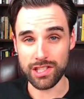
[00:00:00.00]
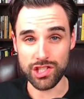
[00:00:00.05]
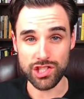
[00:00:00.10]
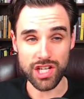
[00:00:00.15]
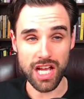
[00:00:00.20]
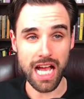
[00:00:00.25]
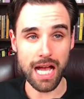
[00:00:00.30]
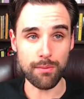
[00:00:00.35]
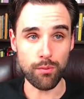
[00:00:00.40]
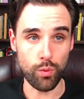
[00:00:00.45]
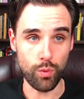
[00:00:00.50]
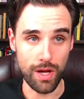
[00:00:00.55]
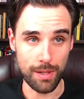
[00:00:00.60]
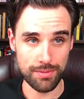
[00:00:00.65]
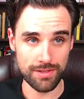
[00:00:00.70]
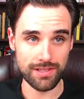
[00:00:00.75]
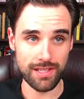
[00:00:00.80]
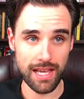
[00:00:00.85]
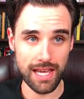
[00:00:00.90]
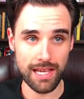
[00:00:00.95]
job
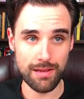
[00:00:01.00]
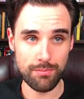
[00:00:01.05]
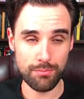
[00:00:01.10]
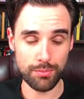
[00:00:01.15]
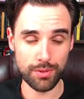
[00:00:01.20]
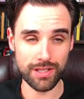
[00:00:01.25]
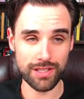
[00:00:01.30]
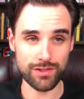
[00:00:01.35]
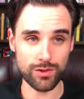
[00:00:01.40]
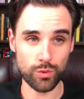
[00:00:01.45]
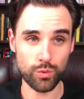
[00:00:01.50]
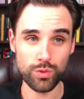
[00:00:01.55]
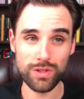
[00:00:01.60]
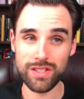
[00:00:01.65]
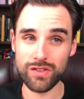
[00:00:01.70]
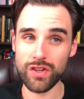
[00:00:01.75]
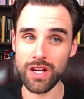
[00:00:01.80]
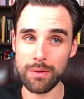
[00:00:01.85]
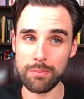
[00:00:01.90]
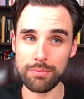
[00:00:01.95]
website, but is a
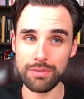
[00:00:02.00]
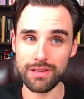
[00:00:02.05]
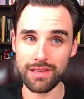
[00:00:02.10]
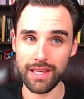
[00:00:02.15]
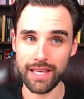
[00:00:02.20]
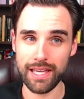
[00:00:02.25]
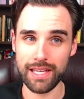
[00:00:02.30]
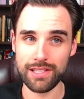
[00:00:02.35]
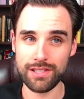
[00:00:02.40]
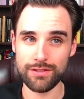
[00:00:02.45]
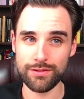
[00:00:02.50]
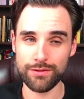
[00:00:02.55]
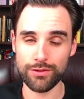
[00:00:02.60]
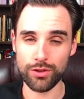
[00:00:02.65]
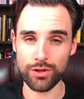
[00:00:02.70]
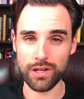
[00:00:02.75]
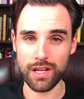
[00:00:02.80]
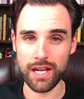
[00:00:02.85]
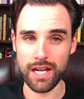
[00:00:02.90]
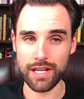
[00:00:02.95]
really great place
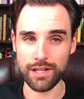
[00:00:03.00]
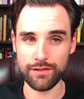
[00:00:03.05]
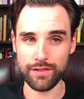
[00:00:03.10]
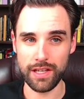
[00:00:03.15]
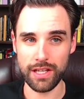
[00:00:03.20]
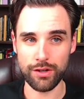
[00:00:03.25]
for kind of